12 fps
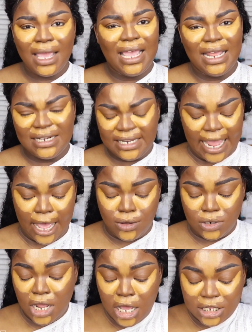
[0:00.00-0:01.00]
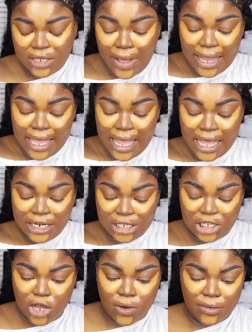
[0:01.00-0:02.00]
in town. So I can't
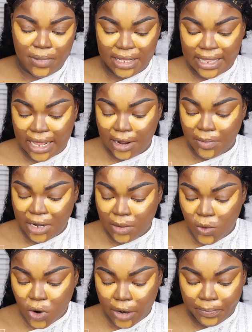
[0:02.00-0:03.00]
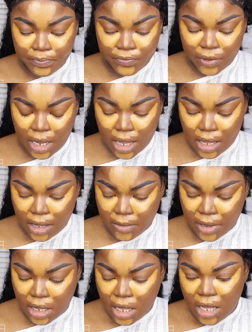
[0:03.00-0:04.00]
just go and pick that up anymore.
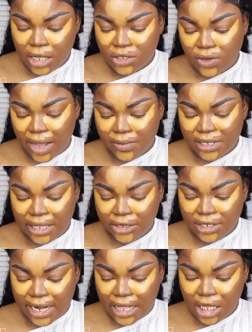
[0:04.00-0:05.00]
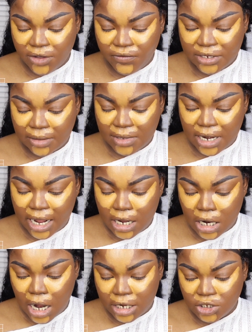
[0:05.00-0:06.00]
So I was in there today looking for something I
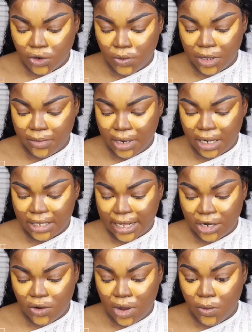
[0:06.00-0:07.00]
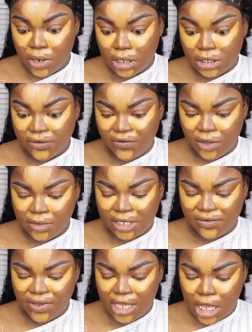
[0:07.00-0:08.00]
can contour with because I know I wanted to film this
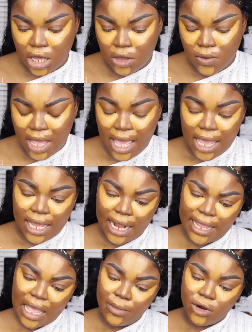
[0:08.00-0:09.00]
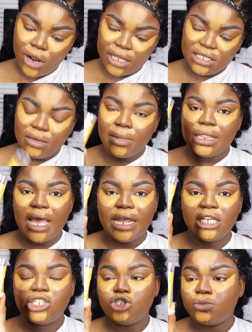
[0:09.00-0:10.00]
video, and I came across the
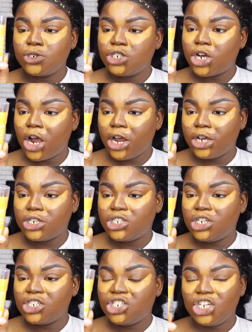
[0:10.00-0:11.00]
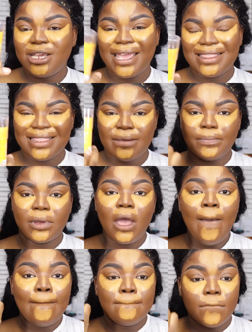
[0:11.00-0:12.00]
Milani Supercharged Cheek and Lip
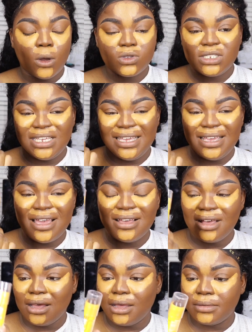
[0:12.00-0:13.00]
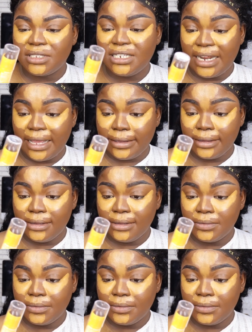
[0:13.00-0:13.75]
Multi Stick.